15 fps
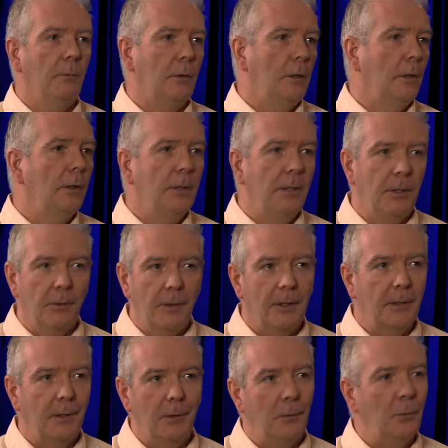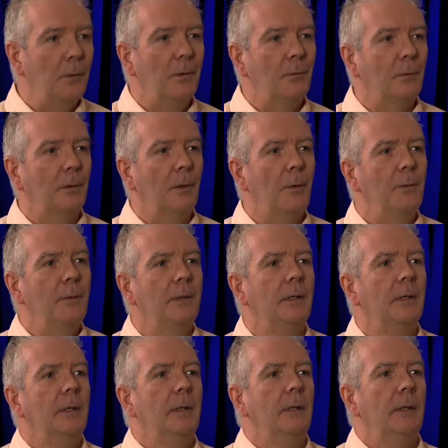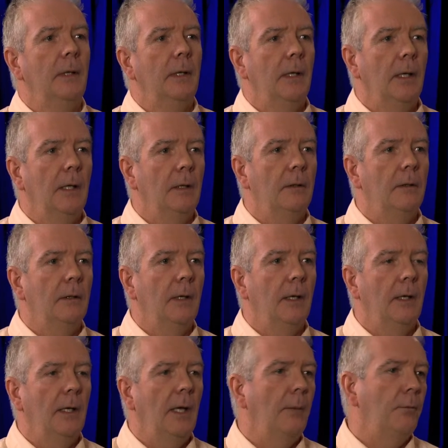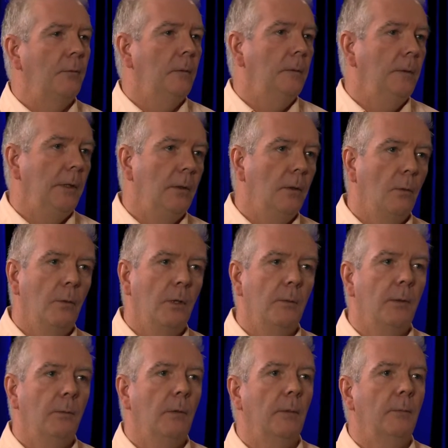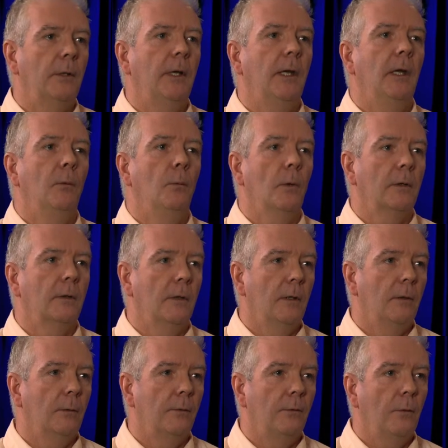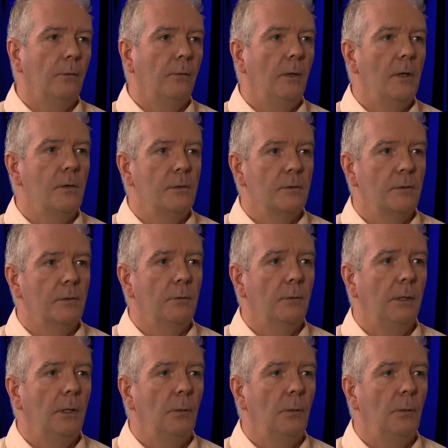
clearly you're not going to do this alone, and absolutely you don't want to be replicating work that other associations are doing.